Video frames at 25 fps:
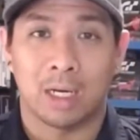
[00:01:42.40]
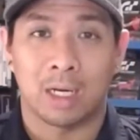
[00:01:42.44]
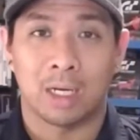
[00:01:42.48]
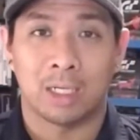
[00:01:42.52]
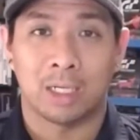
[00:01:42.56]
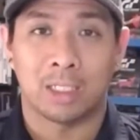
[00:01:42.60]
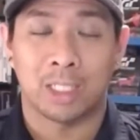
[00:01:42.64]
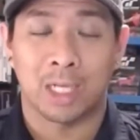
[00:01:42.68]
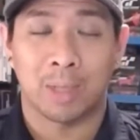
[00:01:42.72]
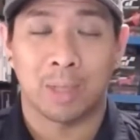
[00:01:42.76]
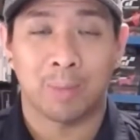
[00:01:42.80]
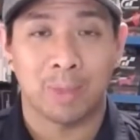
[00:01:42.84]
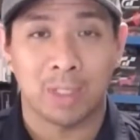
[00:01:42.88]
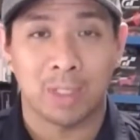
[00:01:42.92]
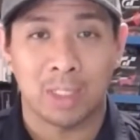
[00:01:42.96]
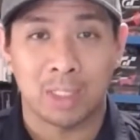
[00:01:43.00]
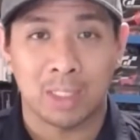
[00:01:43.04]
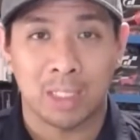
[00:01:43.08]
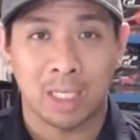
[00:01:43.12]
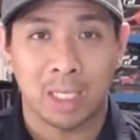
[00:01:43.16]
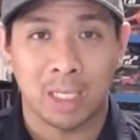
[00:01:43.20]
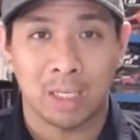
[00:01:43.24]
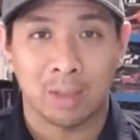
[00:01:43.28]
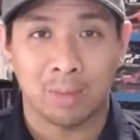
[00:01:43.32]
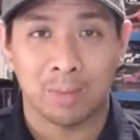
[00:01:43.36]
Japanese
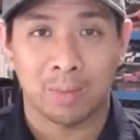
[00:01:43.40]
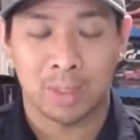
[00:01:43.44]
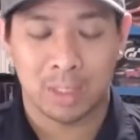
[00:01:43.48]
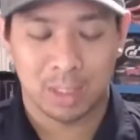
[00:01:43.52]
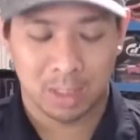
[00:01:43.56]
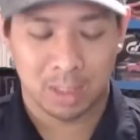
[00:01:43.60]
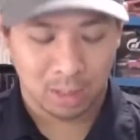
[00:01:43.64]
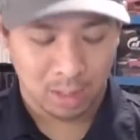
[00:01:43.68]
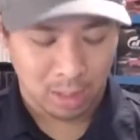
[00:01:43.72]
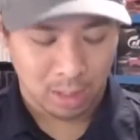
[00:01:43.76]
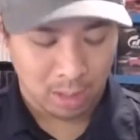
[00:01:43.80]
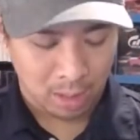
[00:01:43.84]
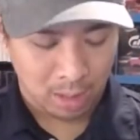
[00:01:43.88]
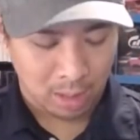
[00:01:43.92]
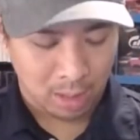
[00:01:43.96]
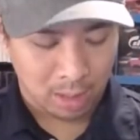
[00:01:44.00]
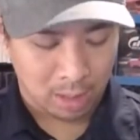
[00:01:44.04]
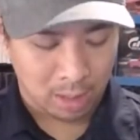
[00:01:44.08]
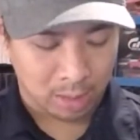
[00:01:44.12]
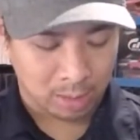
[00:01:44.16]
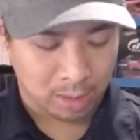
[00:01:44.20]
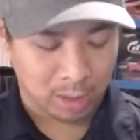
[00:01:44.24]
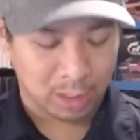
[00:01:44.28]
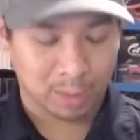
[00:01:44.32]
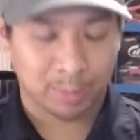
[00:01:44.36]
games
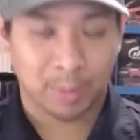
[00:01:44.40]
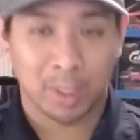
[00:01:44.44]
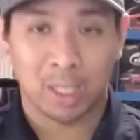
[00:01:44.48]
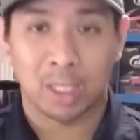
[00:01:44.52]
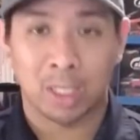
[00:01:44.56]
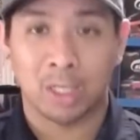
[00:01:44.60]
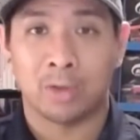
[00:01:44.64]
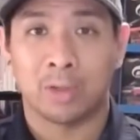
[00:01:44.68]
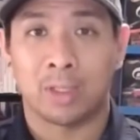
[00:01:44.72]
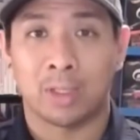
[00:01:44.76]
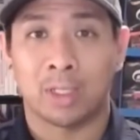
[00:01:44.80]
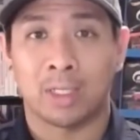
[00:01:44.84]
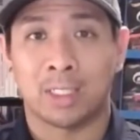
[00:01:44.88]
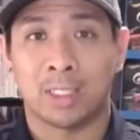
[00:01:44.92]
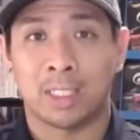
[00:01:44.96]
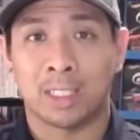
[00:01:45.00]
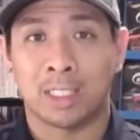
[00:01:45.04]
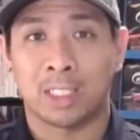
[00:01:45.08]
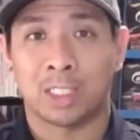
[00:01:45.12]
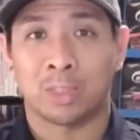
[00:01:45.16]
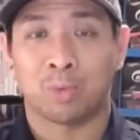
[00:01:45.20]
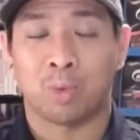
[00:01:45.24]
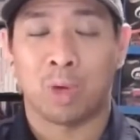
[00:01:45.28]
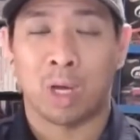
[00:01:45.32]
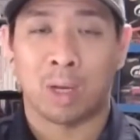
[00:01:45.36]
just by doing the
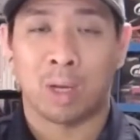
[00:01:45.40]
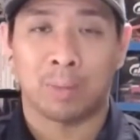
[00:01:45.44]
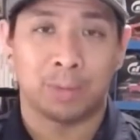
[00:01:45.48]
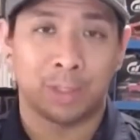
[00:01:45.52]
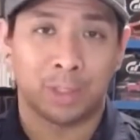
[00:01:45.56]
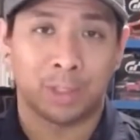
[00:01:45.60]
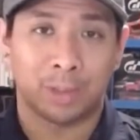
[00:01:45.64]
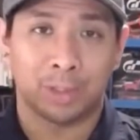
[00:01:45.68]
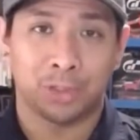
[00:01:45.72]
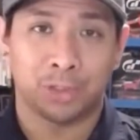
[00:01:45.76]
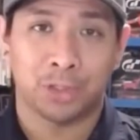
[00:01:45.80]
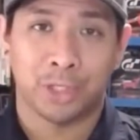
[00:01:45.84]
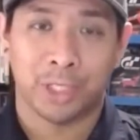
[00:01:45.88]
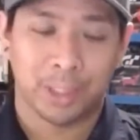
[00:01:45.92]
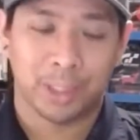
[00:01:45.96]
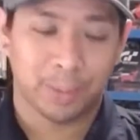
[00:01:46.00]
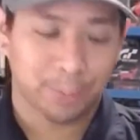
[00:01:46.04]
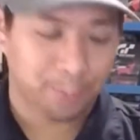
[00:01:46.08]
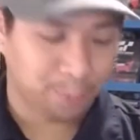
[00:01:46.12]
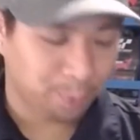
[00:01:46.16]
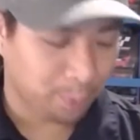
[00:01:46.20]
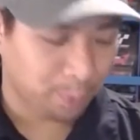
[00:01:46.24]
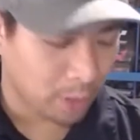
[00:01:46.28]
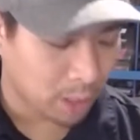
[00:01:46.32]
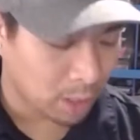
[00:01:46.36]
disc swap trick.
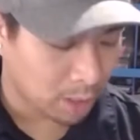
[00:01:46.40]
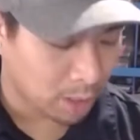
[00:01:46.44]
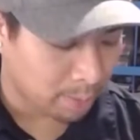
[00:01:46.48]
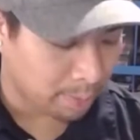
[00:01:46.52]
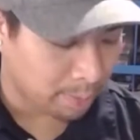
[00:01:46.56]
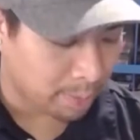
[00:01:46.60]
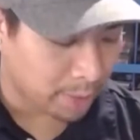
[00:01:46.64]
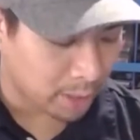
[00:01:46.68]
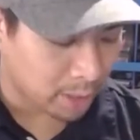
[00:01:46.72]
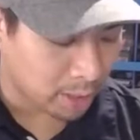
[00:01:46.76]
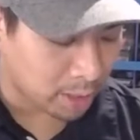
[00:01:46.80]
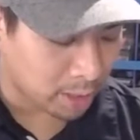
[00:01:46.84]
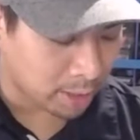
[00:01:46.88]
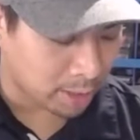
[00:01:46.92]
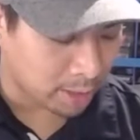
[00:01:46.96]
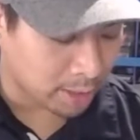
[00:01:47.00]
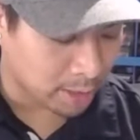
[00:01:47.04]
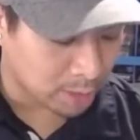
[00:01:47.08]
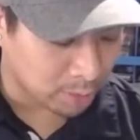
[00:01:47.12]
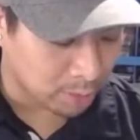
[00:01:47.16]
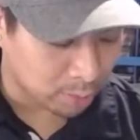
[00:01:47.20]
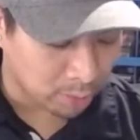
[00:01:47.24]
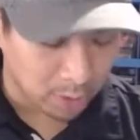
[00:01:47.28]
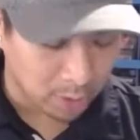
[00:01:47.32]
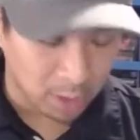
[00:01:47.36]
But
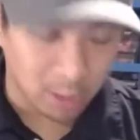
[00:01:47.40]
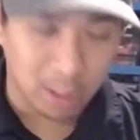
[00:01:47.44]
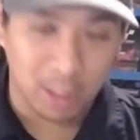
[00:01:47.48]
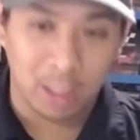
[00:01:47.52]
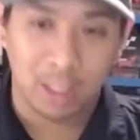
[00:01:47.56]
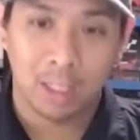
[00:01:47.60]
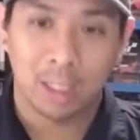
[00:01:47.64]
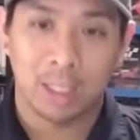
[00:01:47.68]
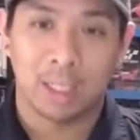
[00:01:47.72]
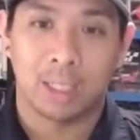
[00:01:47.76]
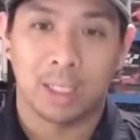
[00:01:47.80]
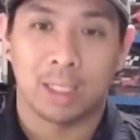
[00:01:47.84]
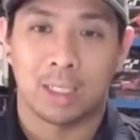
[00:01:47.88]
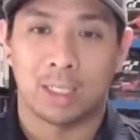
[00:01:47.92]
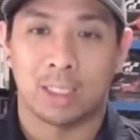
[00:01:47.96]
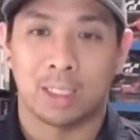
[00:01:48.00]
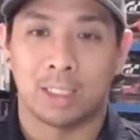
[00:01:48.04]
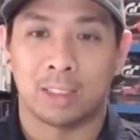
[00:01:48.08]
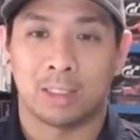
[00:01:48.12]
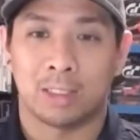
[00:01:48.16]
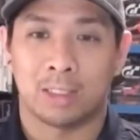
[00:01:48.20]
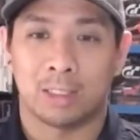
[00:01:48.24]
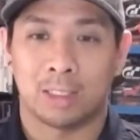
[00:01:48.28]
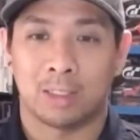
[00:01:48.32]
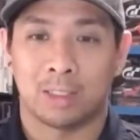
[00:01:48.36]
this one
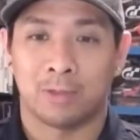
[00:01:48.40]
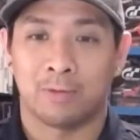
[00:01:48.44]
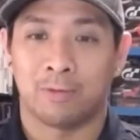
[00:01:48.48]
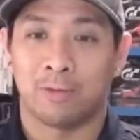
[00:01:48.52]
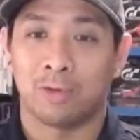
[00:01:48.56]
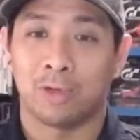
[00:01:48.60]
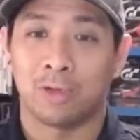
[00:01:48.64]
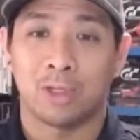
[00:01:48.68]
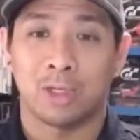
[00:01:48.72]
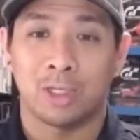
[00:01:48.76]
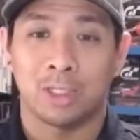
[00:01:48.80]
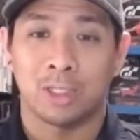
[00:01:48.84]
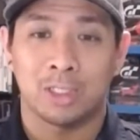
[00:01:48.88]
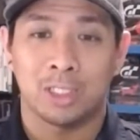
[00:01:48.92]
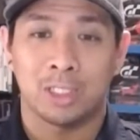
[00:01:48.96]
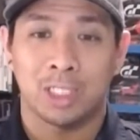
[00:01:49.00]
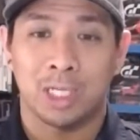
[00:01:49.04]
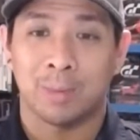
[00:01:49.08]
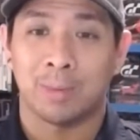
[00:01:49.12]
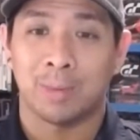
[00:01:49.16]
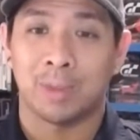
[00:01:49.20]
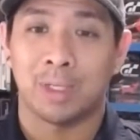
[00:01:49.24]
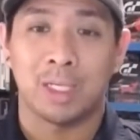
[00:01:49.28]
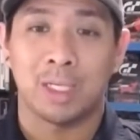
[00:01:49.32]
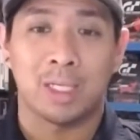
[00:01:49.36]
is full-on
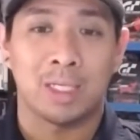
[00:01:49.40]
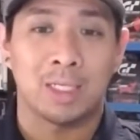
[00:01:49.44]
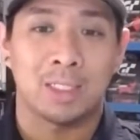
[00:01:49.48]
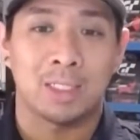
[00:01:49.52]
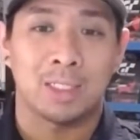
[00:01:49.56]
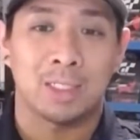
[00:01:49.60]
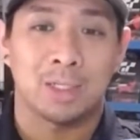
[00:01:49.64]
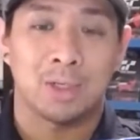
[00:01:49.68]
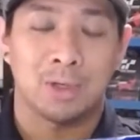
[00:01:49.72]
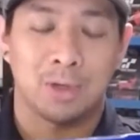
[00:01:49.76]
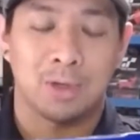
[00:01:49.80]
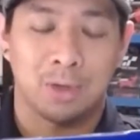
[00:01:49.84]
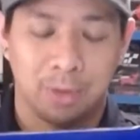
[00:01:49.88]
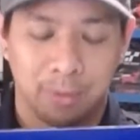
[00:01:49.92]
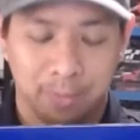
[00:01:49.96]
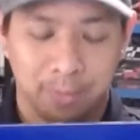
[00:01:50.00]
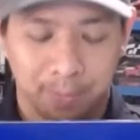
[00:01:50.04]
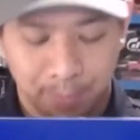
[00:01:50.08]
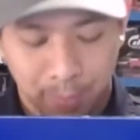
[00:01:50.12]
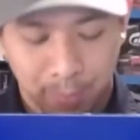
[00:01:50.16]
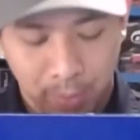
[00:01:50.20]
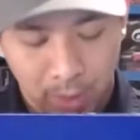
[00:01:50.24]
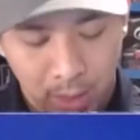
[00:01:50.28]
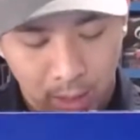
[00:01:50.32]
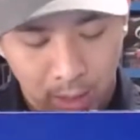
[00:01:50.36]
Japanese, so
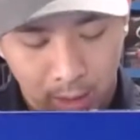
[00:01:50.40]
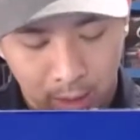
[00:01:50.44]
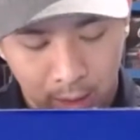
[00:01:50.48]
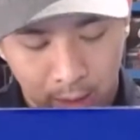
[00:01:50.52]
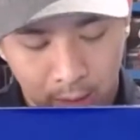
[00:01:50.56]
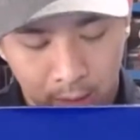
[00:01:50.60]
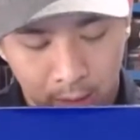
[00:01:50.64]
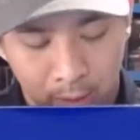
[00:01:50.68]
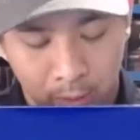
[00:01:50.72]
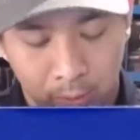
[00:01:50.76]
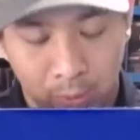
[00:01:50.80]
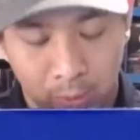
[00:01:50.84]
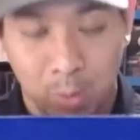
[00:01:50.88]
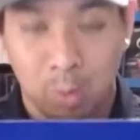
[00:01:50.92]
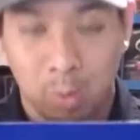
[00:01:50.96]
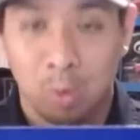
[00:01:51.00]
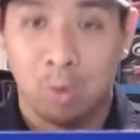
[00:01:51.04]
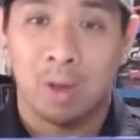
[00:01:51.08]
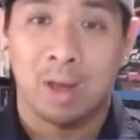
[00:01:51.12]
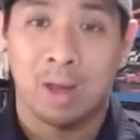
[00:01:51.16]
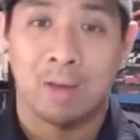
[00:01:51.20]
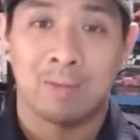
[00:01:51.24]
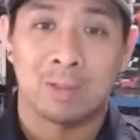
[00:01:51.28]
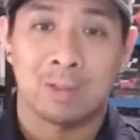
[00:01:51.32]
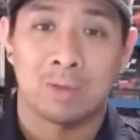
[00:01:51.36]
we
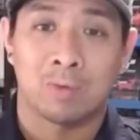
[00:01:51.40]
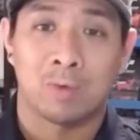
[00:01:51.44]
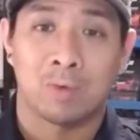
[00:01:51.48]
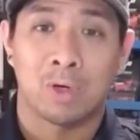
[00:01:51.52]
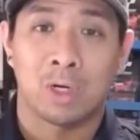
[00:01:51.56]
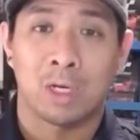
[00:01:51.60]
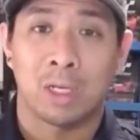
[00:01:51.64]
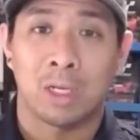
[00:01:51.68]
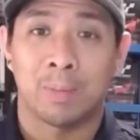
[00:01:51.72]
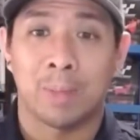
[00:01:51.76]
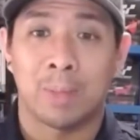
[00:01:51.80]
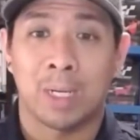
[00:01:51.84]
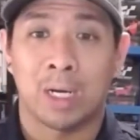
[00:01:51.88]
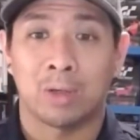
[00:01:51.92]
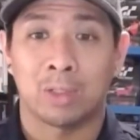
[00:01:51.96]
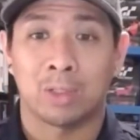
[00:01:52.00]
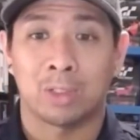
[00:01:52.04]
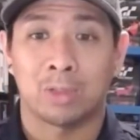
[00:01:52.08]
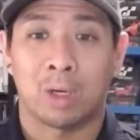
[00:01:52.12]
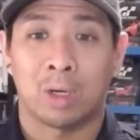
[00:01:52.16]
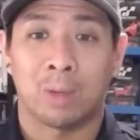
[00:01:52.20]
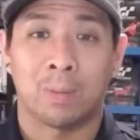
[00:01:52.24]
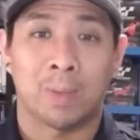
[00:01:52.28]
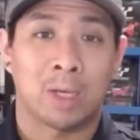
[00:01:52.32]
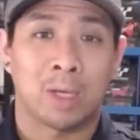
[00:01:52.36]
won't have to worry about
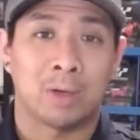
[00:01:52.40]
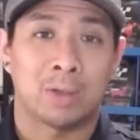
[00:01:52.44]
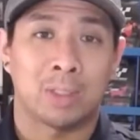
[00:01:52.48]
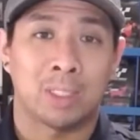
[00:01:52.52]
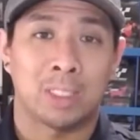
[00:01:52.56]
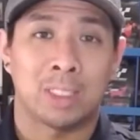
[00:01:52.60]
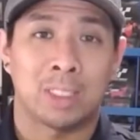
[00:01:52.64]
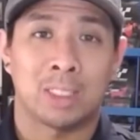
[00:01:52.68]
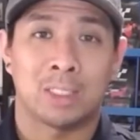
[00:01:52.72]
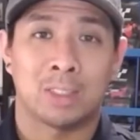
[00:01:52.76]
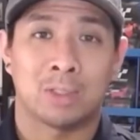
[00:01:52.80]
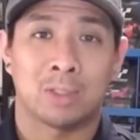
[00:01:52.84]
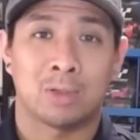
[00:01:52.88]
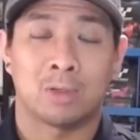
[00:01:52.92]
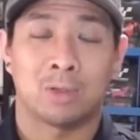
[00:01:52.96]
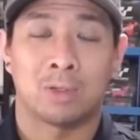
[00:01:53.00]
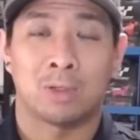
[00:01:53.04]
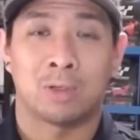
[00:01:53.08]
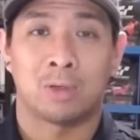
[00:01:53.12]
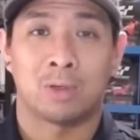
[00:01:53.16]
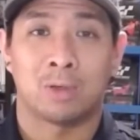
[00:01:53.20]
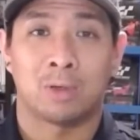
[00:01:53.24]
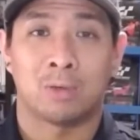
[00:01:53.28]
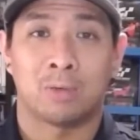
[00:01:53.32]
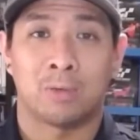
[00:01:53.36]
swapping out discs
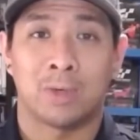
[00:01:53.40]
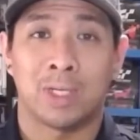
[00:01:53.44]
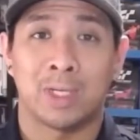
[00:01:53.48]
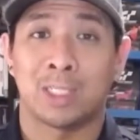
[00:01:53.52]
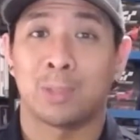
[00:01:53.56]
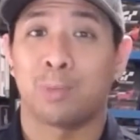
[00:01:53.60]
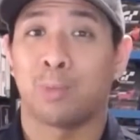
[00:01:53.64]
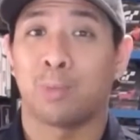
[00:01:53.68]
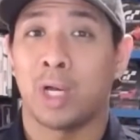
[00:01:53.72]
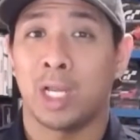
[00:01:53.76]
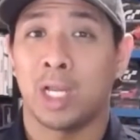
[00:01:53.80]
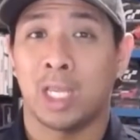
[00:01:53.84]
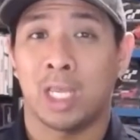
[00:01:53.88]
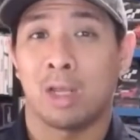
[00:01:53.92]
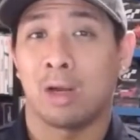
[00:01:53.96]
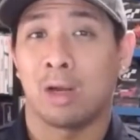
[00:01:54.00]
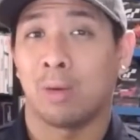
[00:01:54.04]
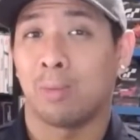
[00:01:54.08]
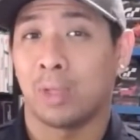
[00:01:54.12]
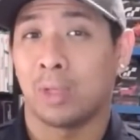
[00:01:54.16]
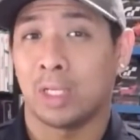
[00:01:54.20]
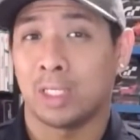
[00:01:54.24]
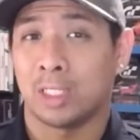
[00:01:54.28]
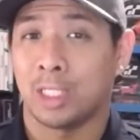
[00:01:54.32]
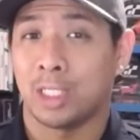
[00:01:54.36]
or risk breaking our
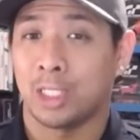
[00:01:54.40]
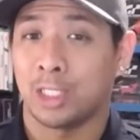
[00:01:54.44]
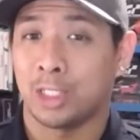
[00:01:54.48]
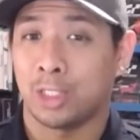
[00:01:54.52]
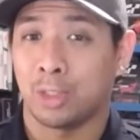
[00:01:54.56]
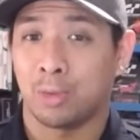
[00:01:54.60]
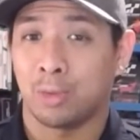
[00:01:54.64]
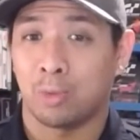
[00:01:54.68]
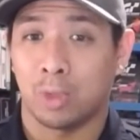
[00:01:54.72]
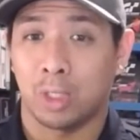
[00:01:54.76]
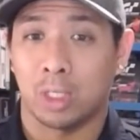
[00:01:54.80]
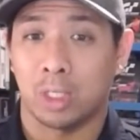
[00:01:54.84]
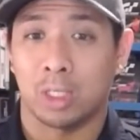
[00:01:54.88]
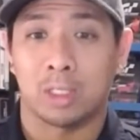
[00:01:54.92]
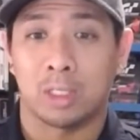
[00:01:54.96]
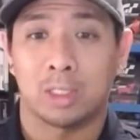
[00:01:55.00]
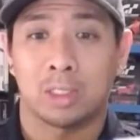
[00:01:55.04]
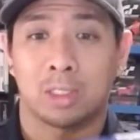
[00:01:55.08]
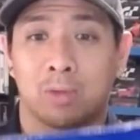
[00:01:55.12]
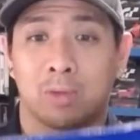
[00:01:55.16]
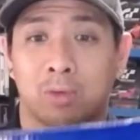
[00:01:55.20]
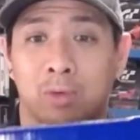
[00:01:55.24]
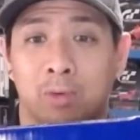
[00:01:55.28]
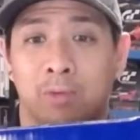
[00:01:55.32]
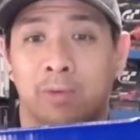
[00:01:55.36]
PlayStation 1.
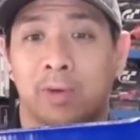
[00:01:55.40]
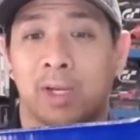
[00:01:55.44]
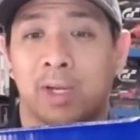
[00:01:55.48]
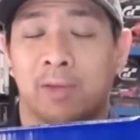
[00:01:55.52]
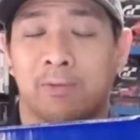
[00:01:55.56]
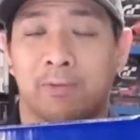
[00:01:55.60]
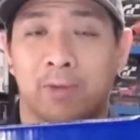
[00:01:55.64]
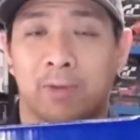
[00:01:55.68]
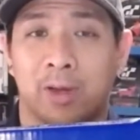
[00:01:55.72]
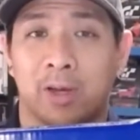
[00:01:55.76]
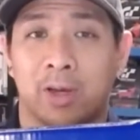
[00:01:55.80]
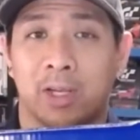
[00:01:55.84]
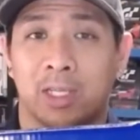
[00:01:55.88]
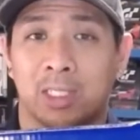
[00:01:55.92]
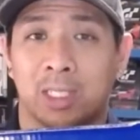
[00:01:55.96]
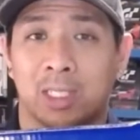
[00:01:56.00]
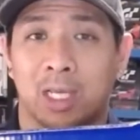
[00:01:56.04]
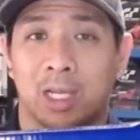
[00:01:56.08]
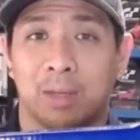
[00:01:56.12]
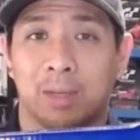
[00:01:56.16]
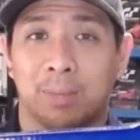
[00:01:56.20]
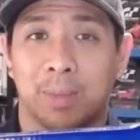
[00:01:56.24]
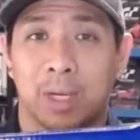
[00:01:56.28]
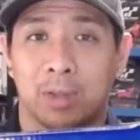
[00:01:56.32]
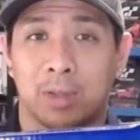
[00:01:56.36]
So we're very
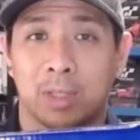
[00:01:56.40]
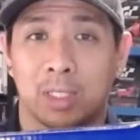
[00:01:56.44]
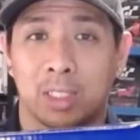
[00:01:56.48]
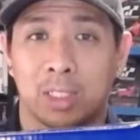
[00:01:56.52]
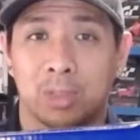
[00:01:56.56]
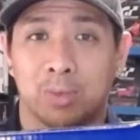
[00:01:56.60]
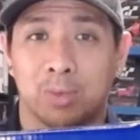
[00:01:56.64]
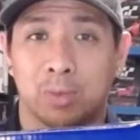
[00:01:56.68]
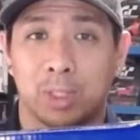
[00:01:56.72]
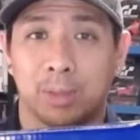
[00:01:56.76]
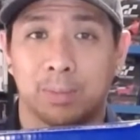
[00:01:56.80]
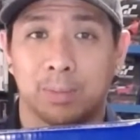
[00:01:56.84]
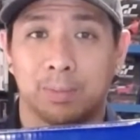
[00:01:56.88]
excited about this one.